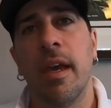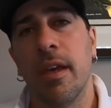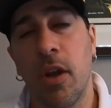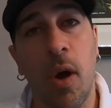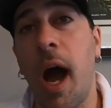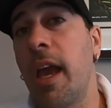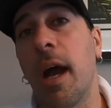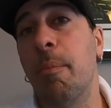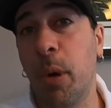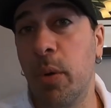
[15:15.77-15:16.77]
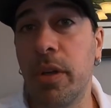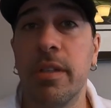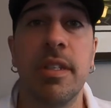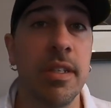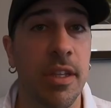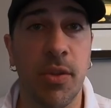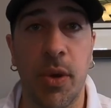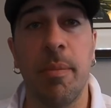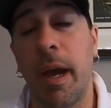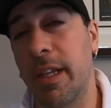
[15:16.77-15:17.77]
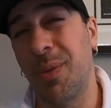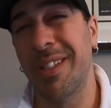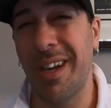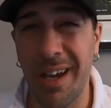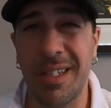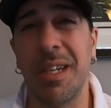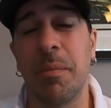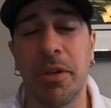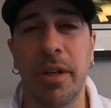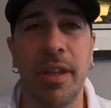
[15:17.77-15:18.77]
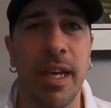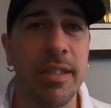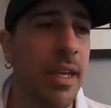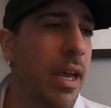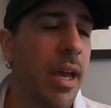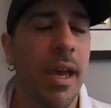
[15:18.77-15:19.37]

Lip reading: You know, I got boned on season 3 by a twist kind of similar to this.